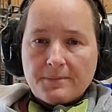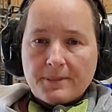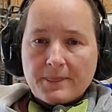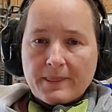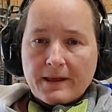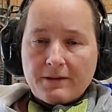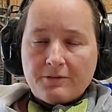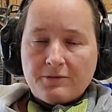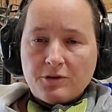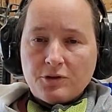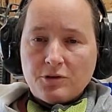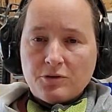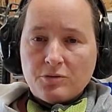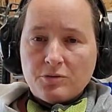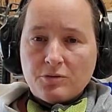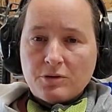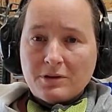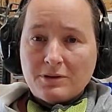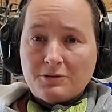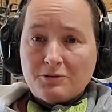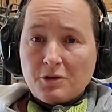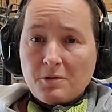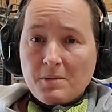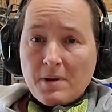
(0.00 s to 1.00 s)
If you
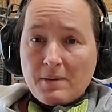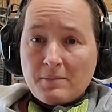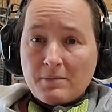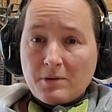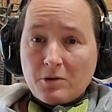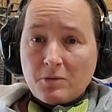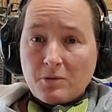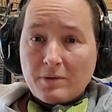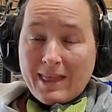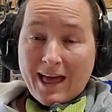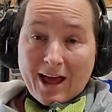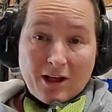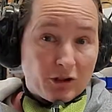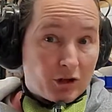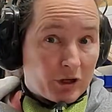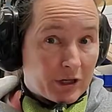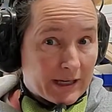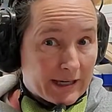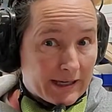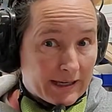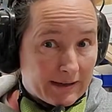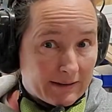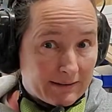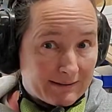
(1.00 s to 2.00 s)
can remember without
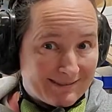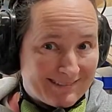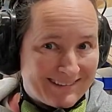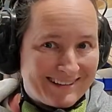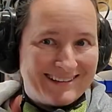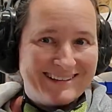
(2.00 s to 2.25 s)
looking